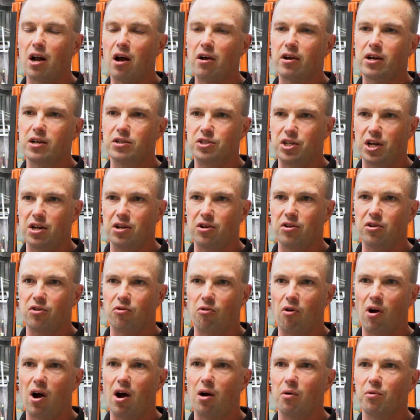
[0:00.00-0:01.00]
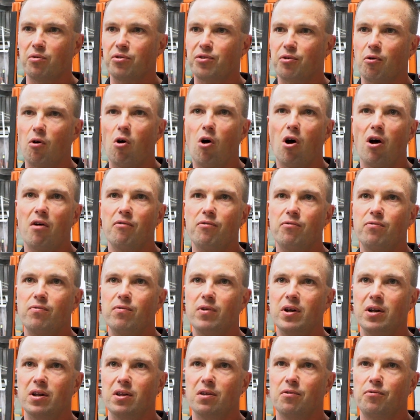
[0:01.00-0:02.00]
continue to grow and thrive
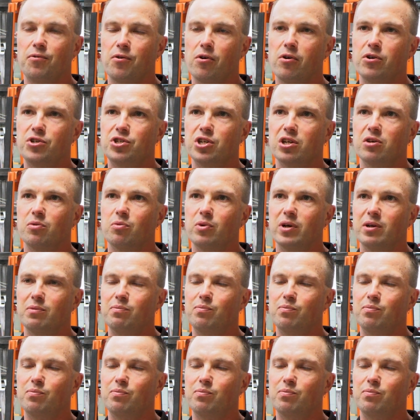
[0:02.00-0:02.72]
into the future.